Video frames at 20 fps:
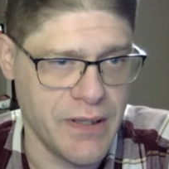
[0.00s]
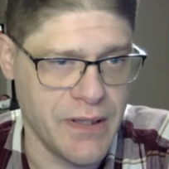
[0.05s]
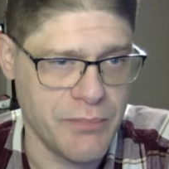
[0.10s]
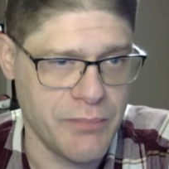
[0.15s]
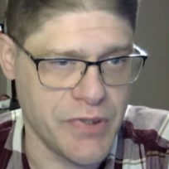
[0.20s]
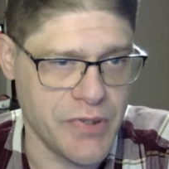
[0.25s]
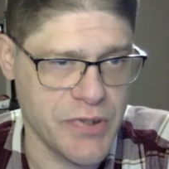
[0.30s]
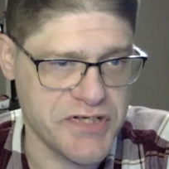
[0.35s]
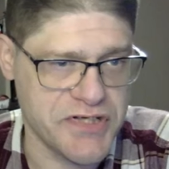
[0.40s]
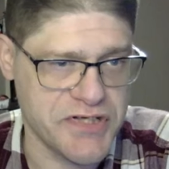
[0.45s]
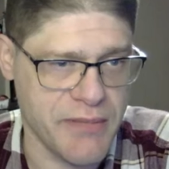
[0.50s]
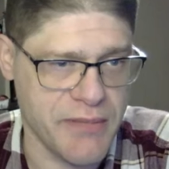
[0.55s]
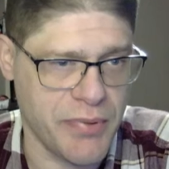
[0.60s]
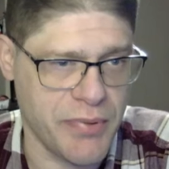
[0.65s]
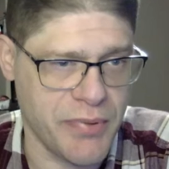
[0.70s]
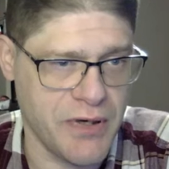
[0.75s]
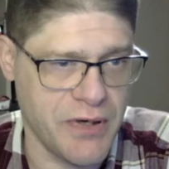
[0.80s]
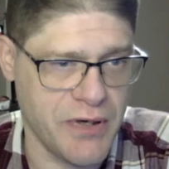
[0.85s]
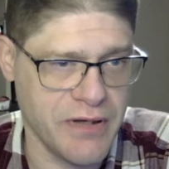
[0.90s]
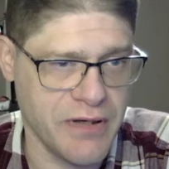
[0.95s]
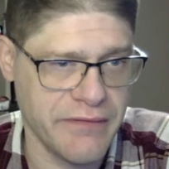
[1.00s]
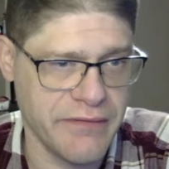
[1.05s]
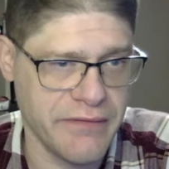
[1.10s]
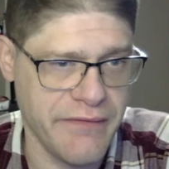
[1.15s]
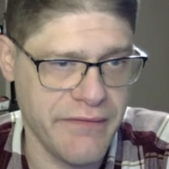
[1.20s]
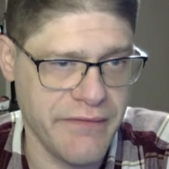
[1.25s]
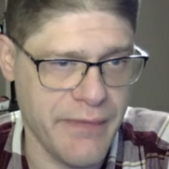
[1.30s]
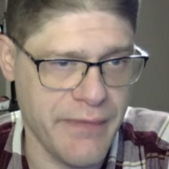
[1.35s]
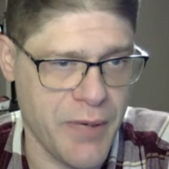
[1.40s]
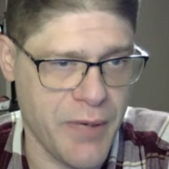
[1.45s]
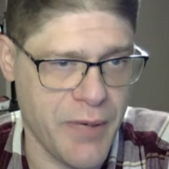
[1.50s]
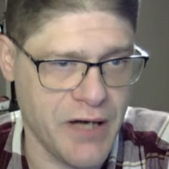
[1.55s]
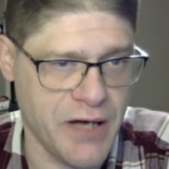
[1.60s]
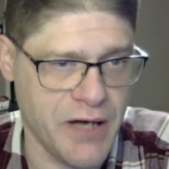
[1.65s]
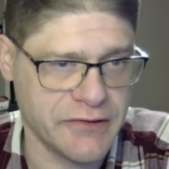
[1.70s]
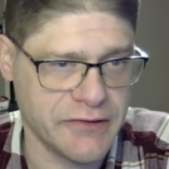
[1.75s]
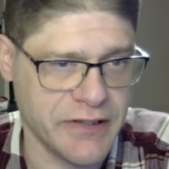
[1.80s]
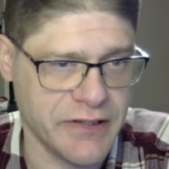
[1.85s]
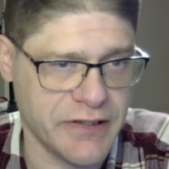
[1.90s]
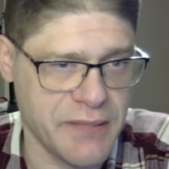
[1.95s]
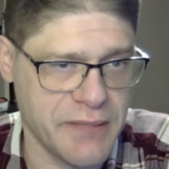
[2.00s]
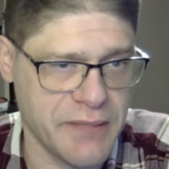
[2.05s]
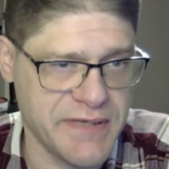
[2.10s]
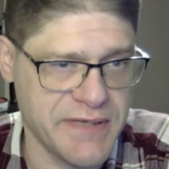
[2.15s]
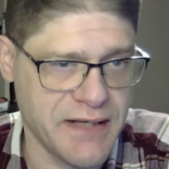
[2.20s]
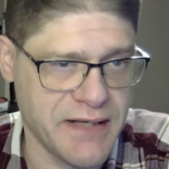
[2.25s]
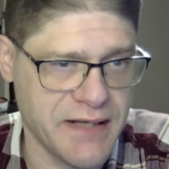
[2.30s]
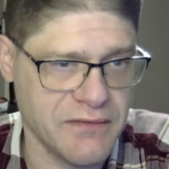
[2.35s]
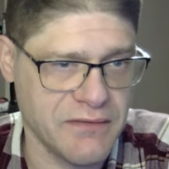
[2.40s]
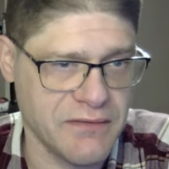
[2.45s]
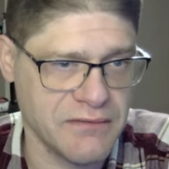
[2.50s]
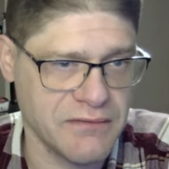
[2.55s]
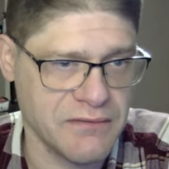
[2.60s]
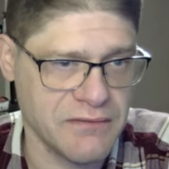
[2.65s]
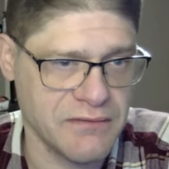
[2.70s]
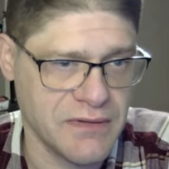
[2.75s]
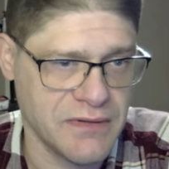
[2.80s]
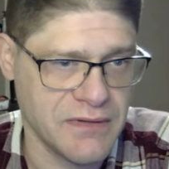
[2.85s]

push the pawn, the pawn could come down,